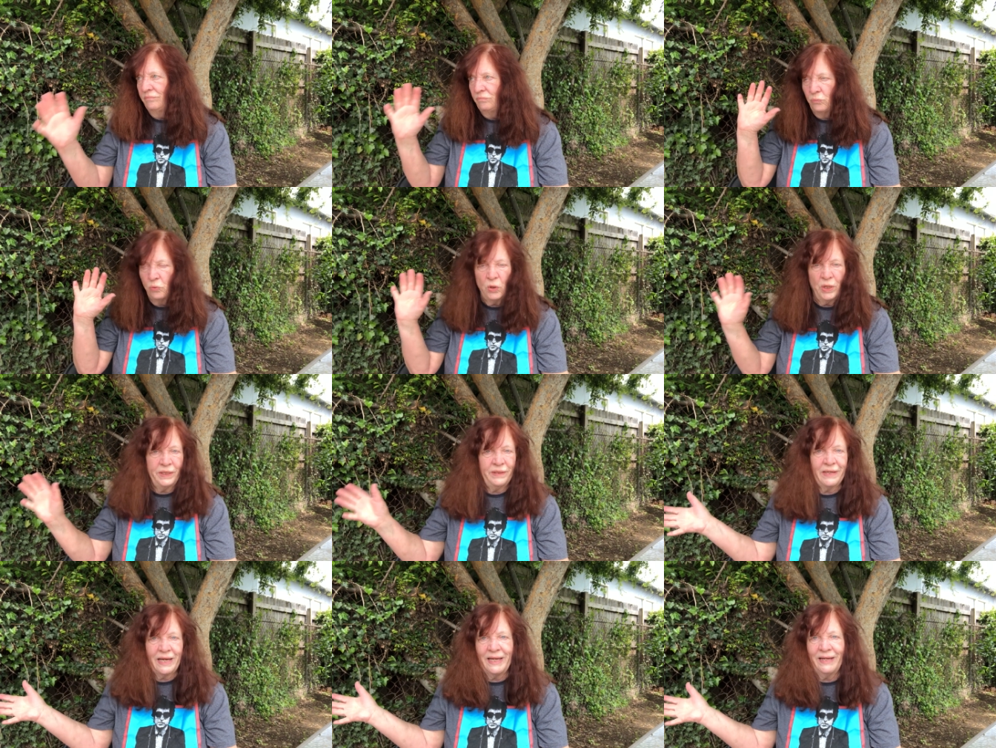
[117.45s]

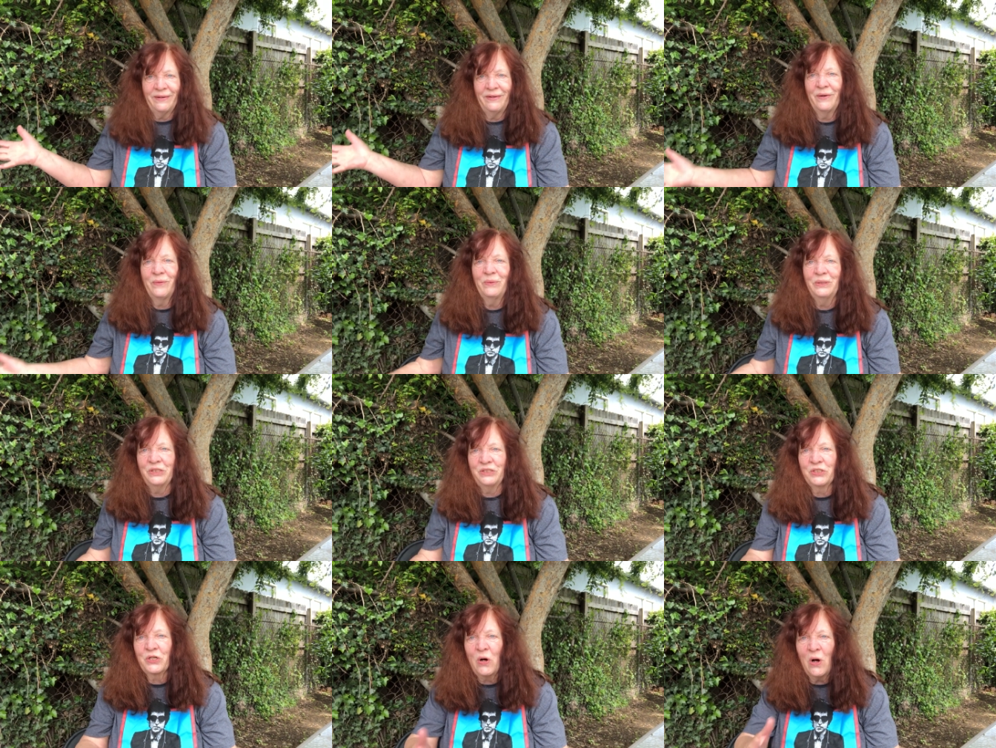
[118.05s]
wood. I don't know what
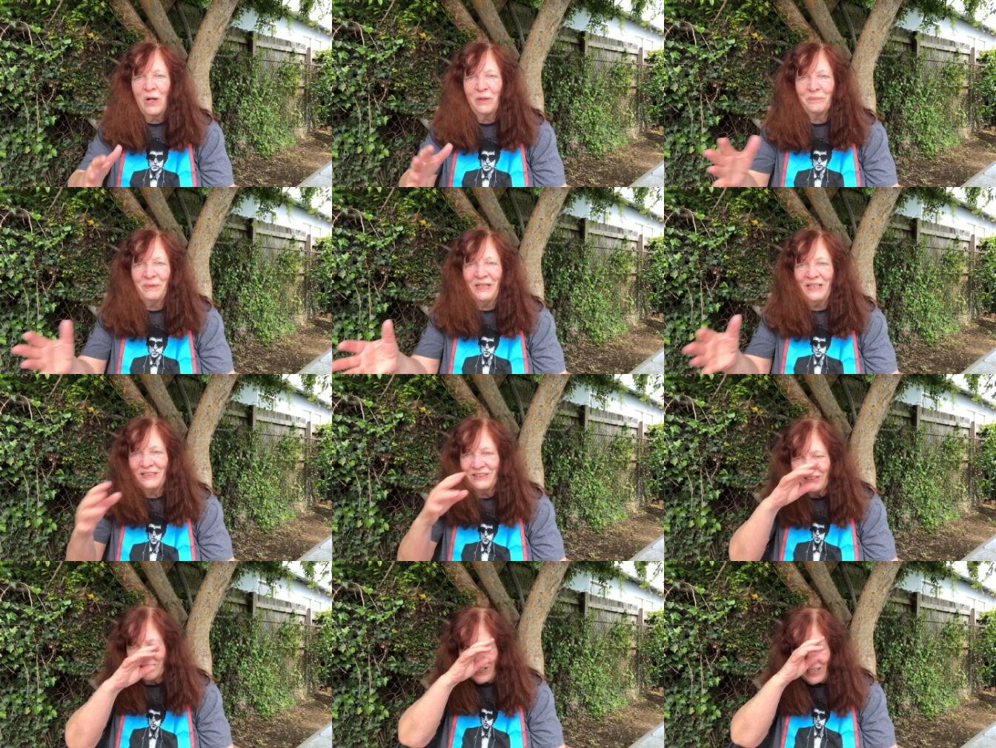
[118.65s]
it's called, but
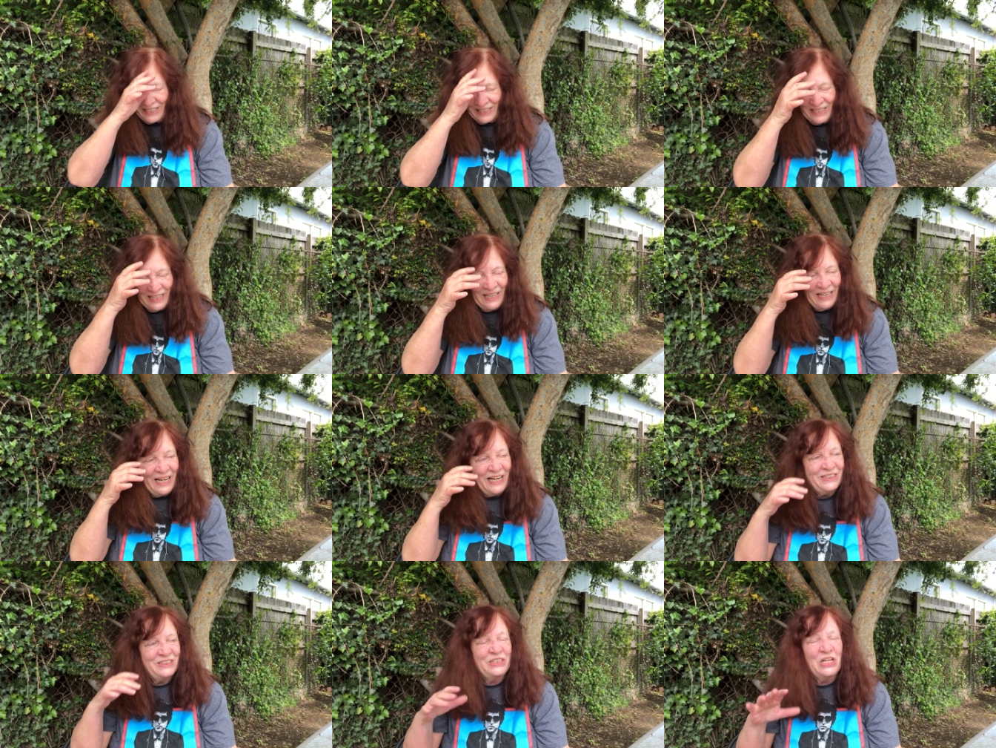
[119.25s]
it's like,
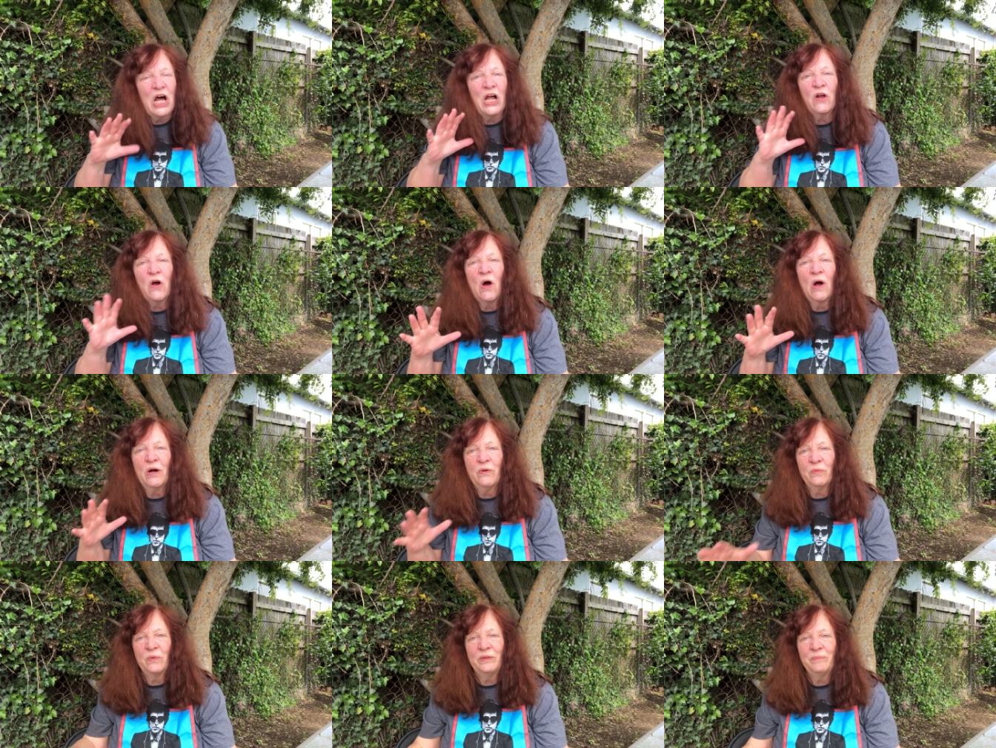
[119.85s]
it's not
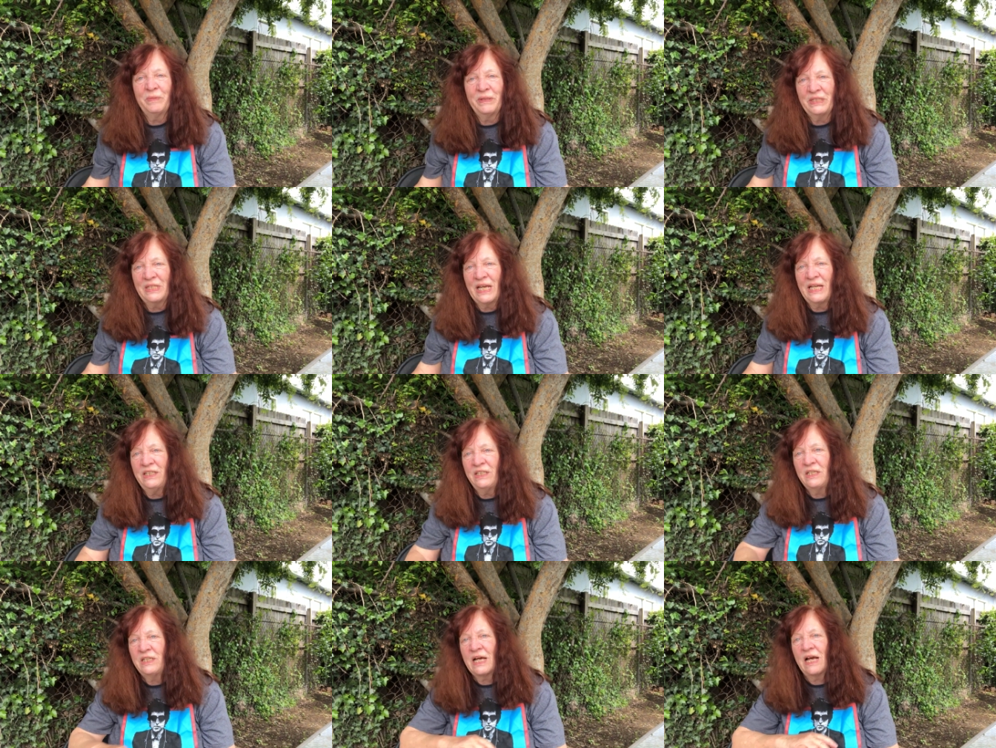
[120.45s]
hardwood, but they
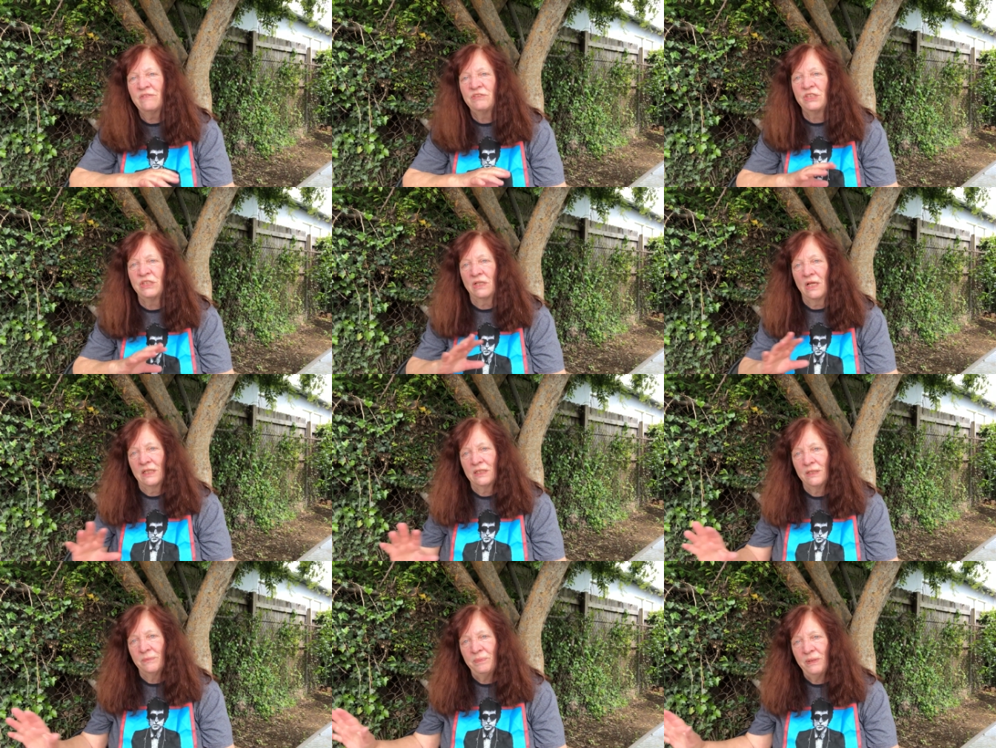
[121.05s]
did have
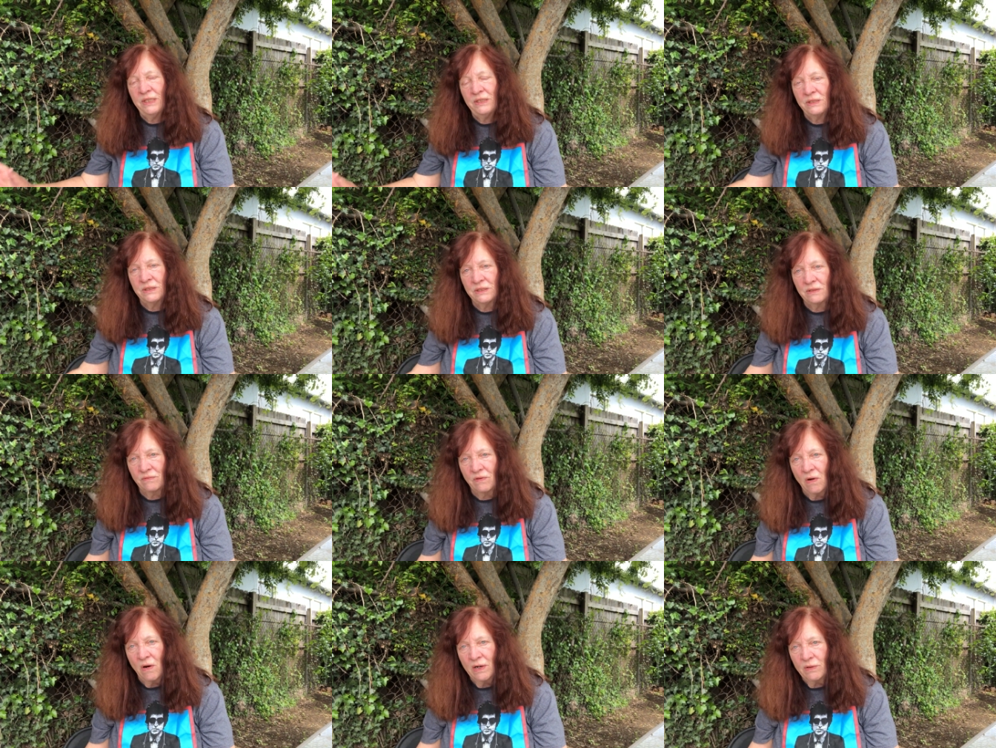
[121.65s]
selected pieces
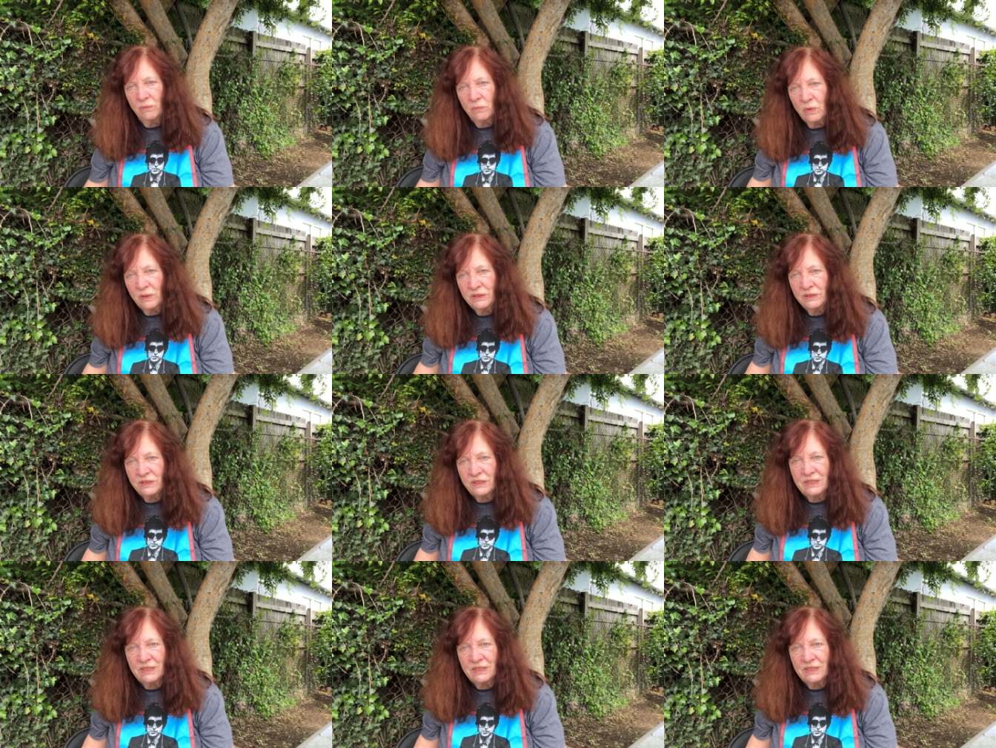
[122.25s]
of hardwood and